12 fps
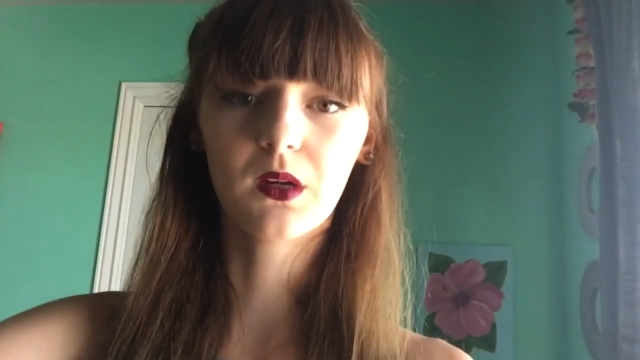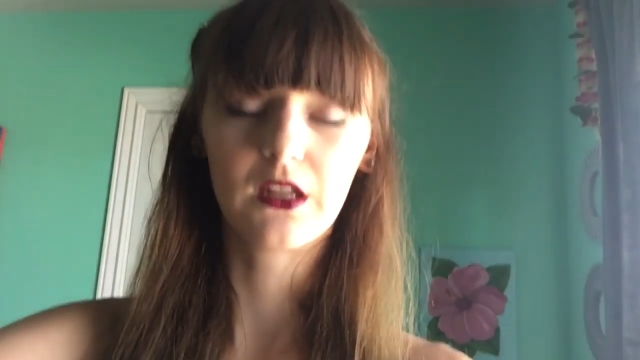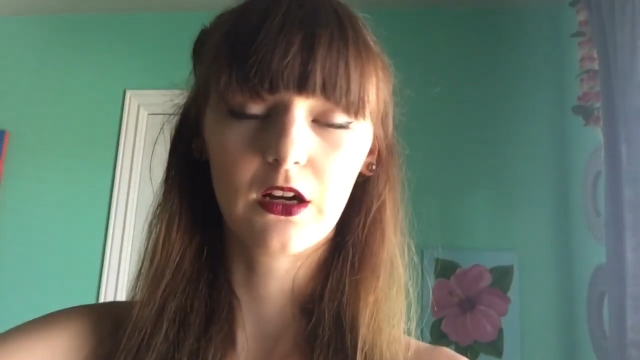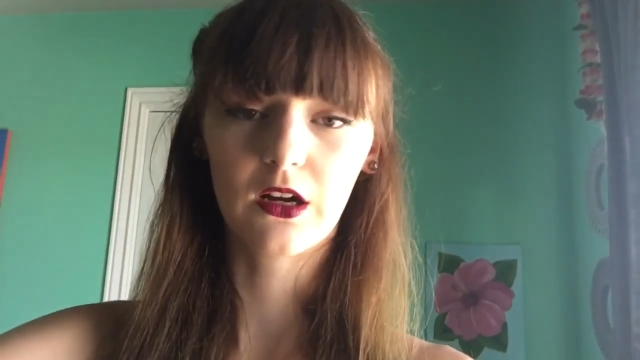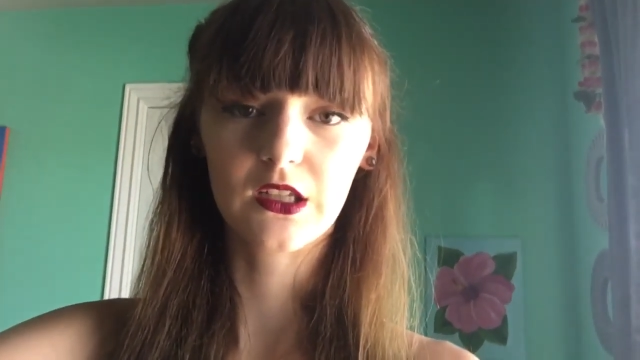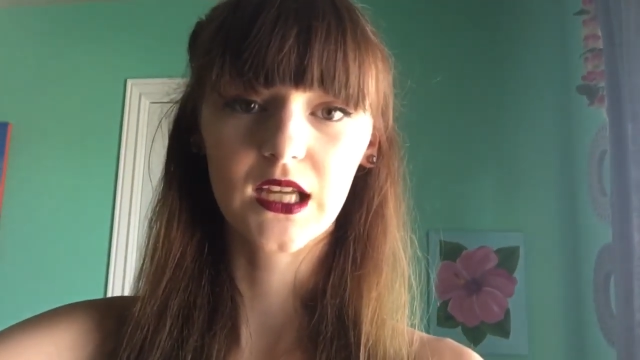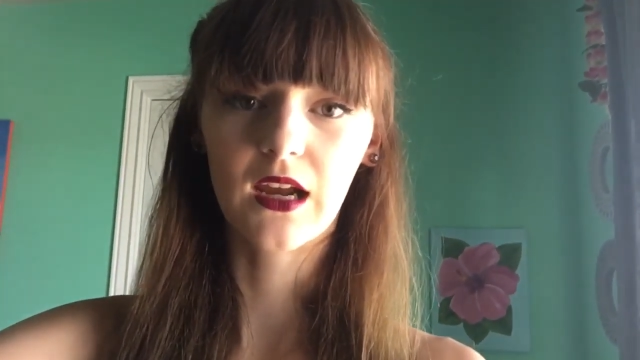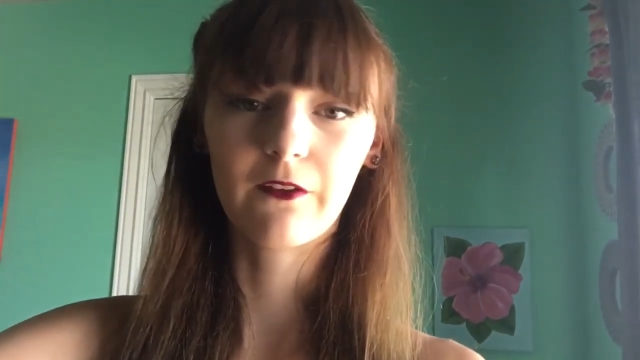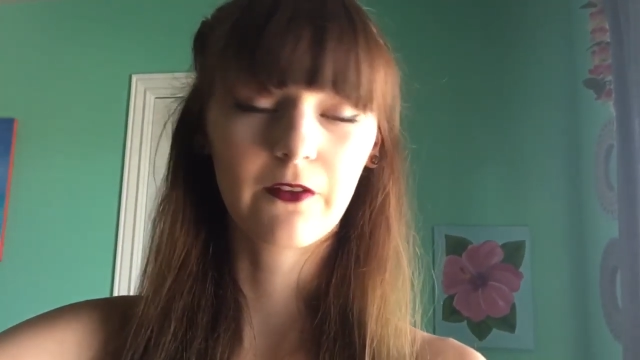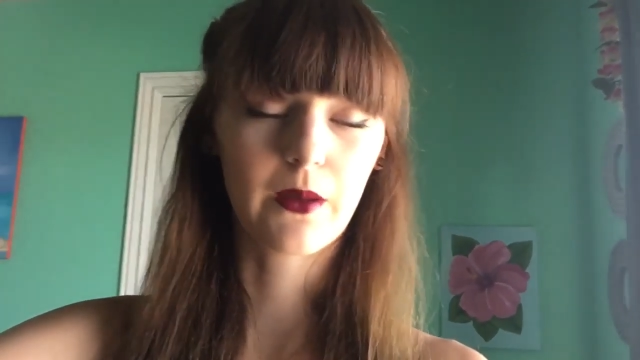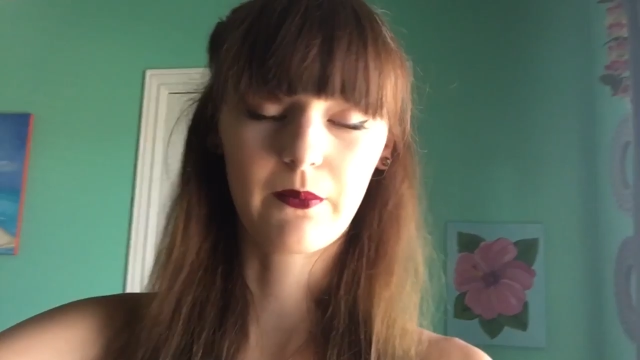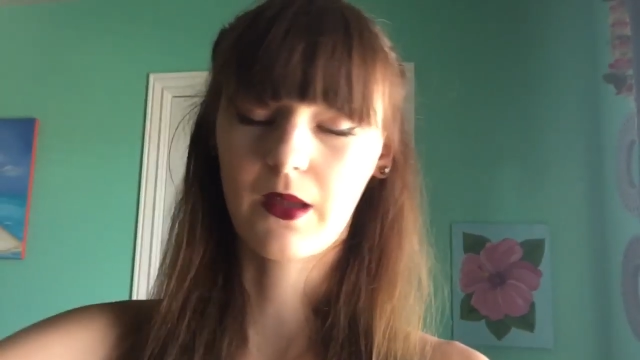one in our entire
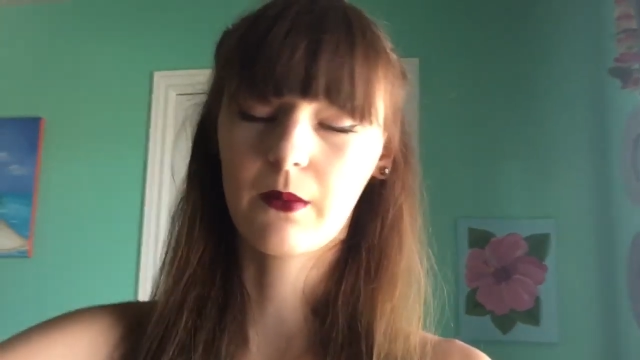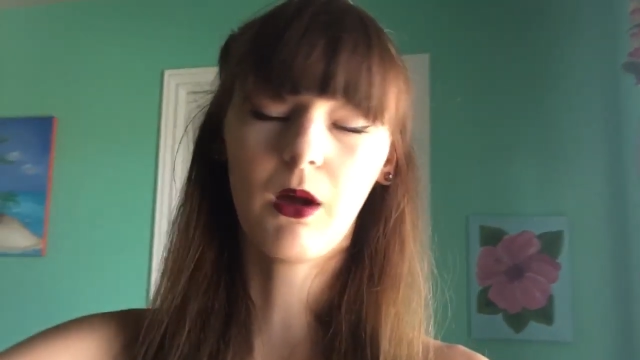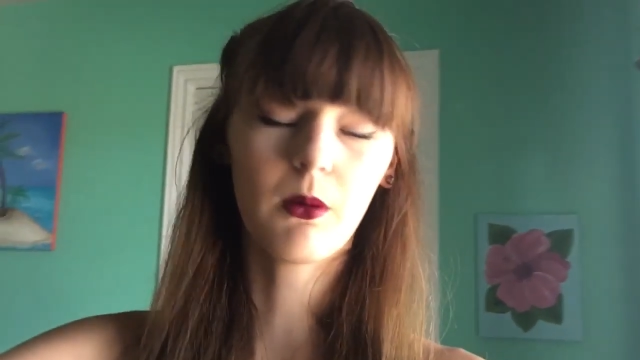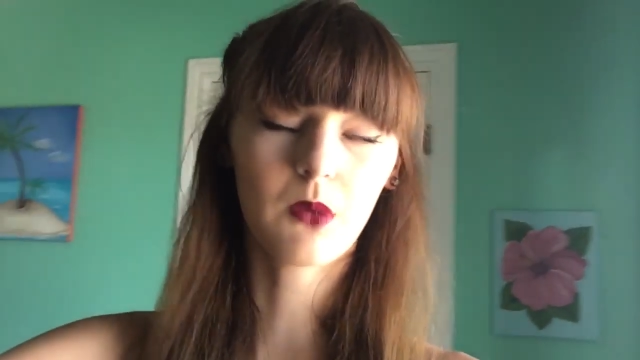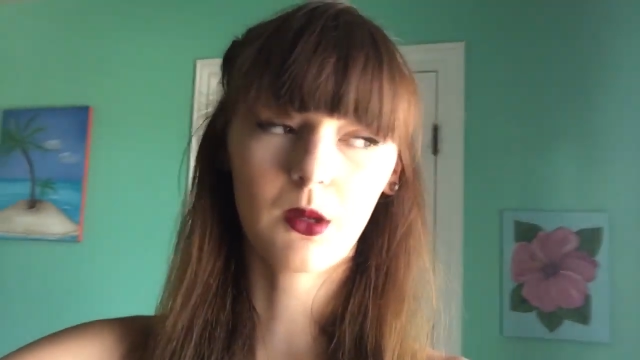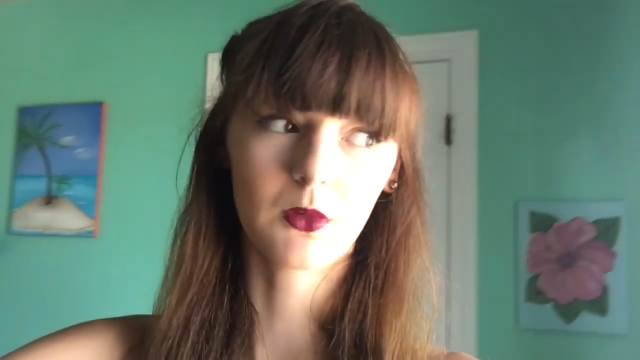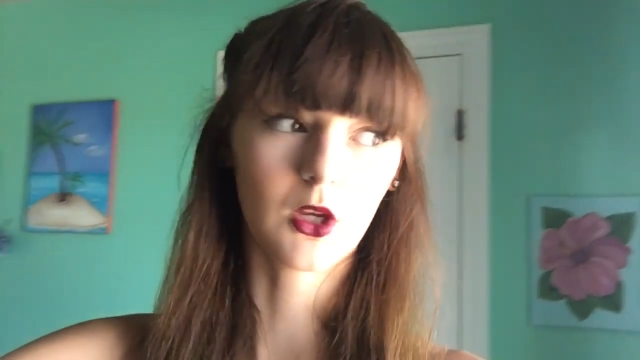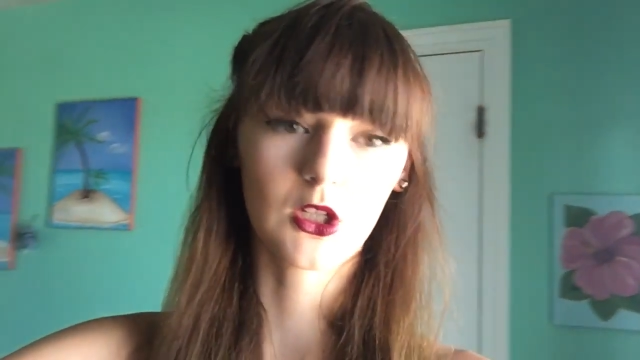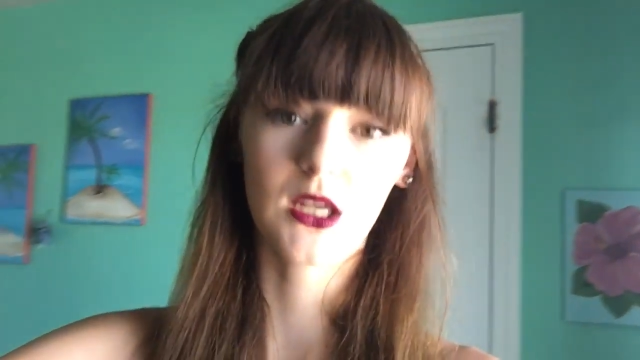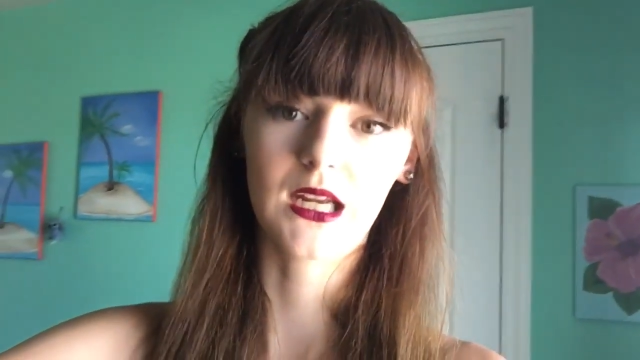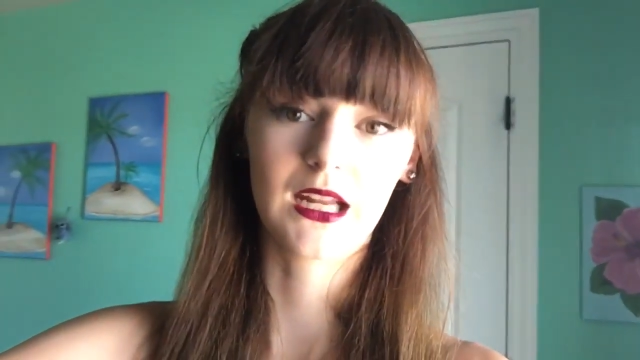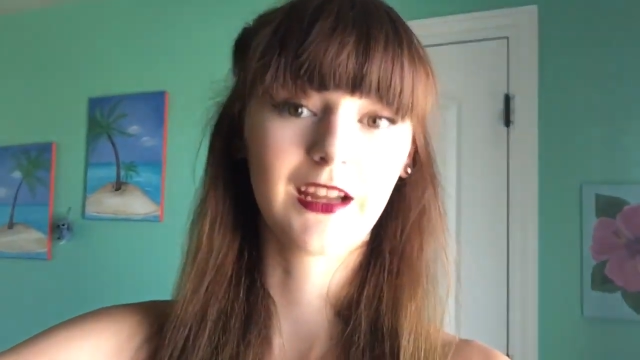family. I'm
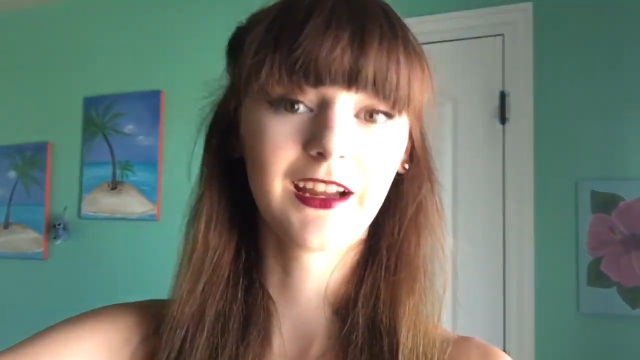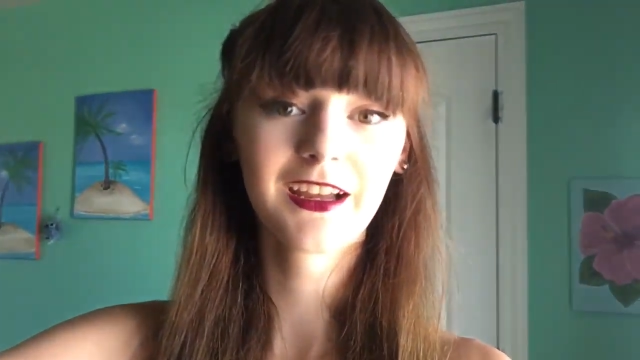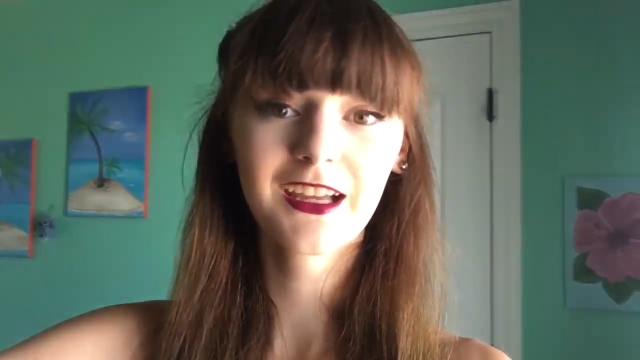not kidding.